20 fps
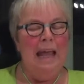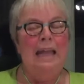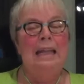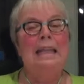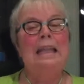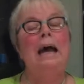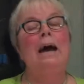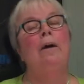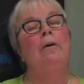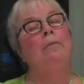
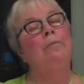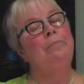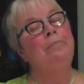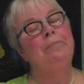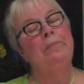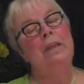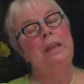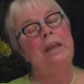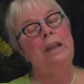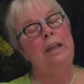Now,
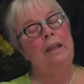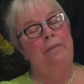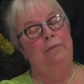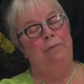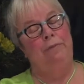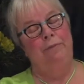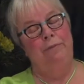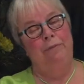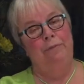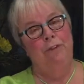
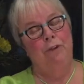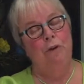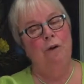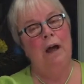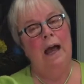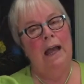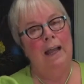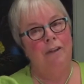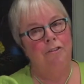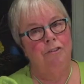if you're
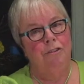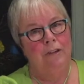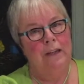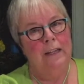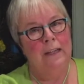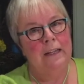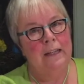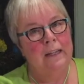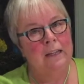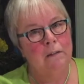
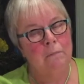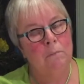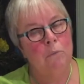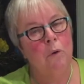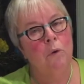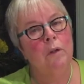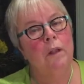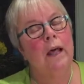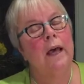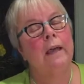actually a little
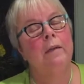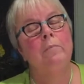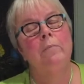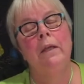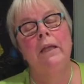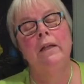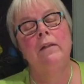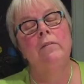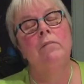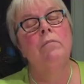more like
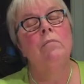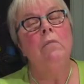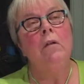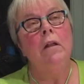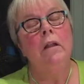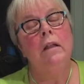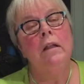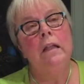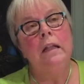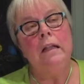me and
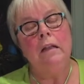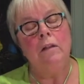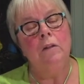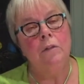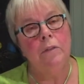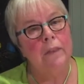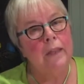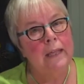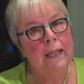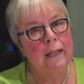a little
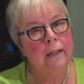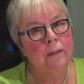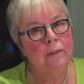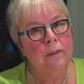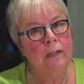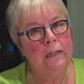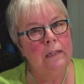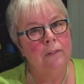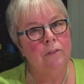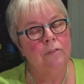on the
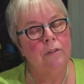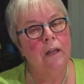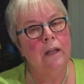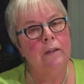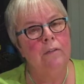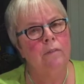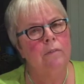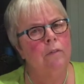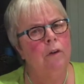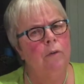elderly
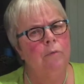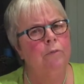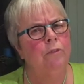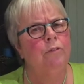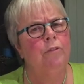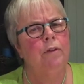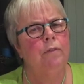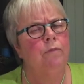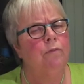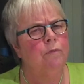side, and
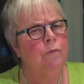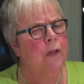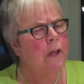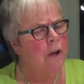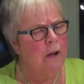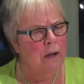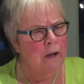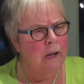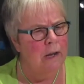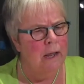obviously
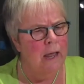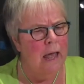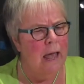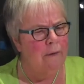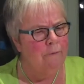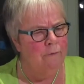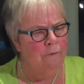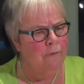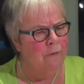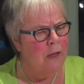very,
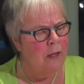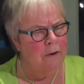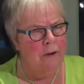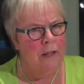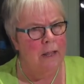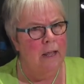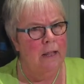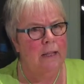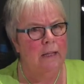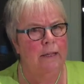
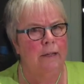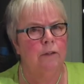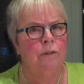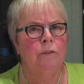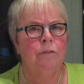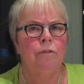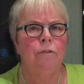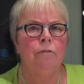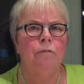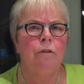very
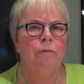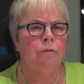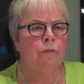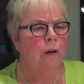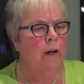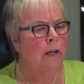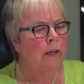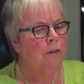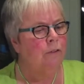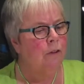elegant and
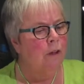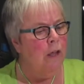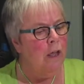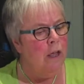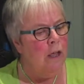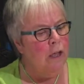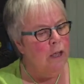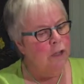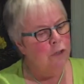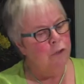refined,
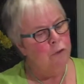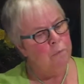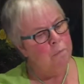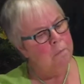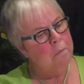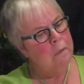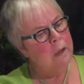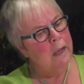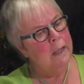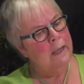you
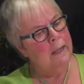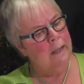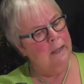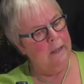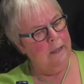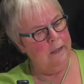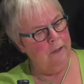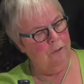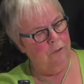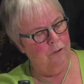might
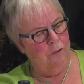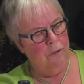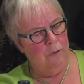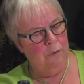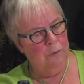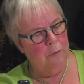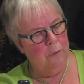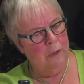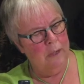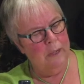like
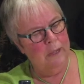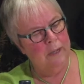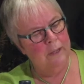to